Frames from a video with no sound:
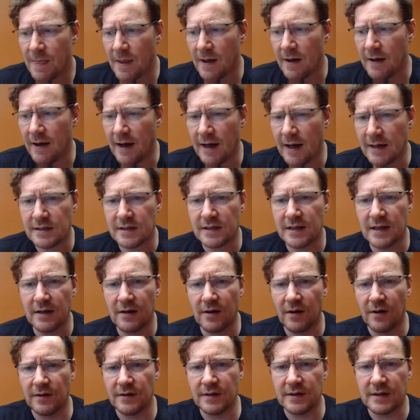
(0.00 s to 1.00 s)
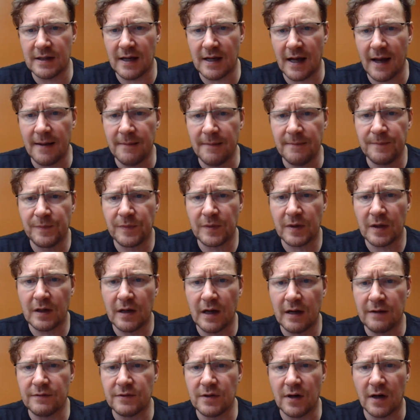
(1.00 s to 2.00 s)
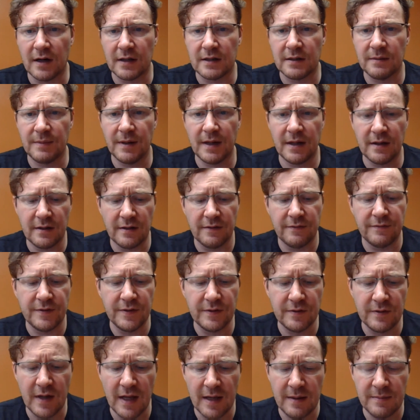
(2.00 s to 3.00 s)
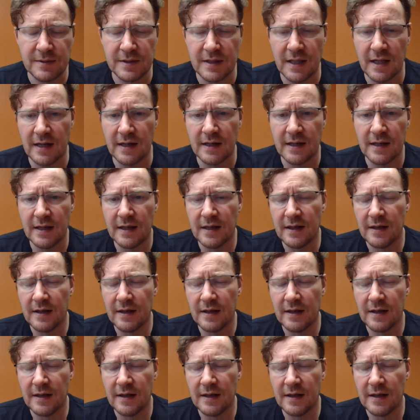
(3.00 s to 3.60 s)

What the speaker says: I see it all the time. I've talked about a few names that